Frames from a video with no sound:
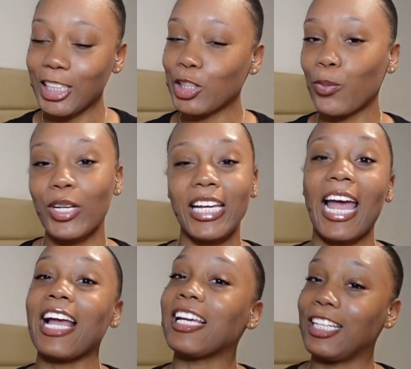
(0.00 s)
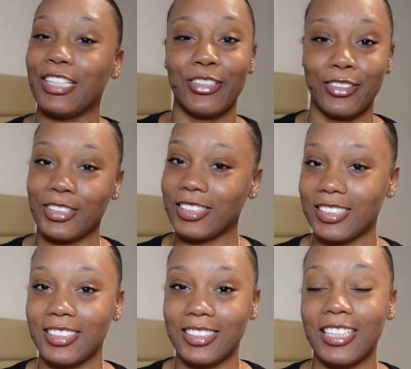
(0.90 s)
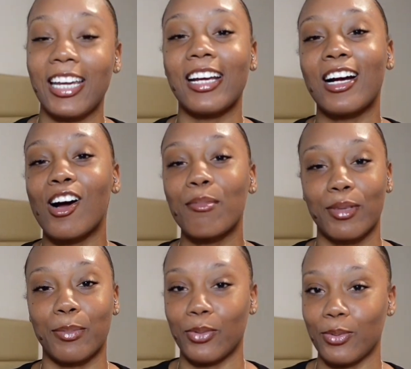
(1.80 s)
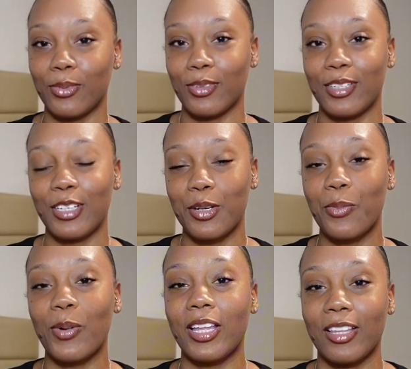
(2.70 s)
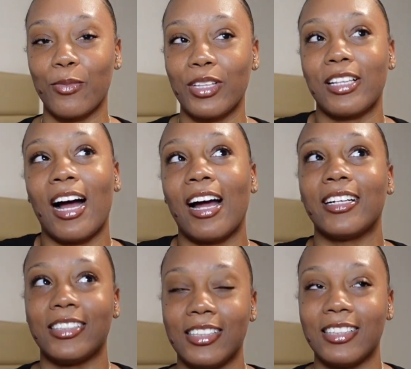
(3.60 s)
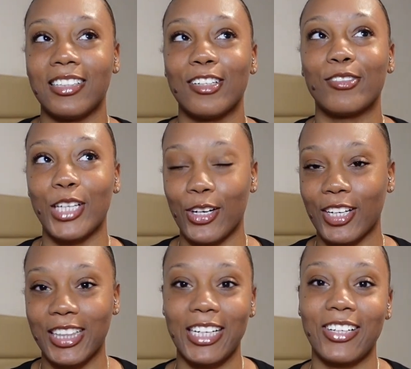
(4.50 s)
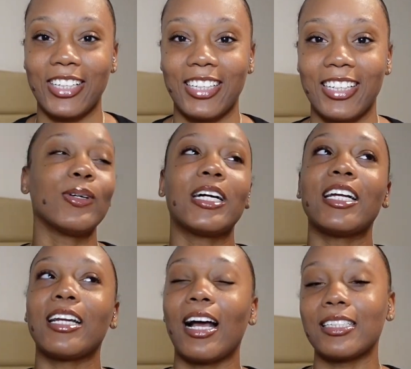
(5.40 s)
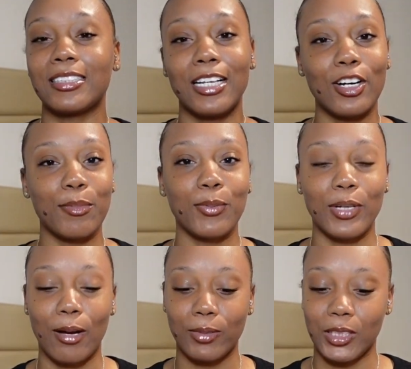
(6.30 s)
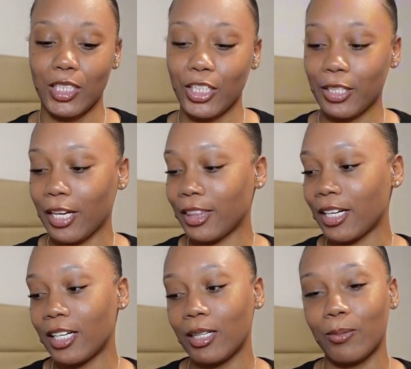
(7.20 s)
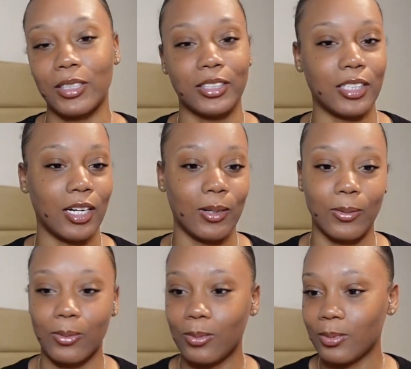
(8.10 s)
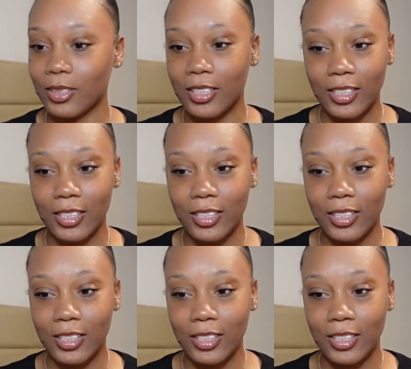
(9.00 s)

28 years to get comfortable with the idea of turning 30. You could not tell me when I was younger that 30 wasn't old.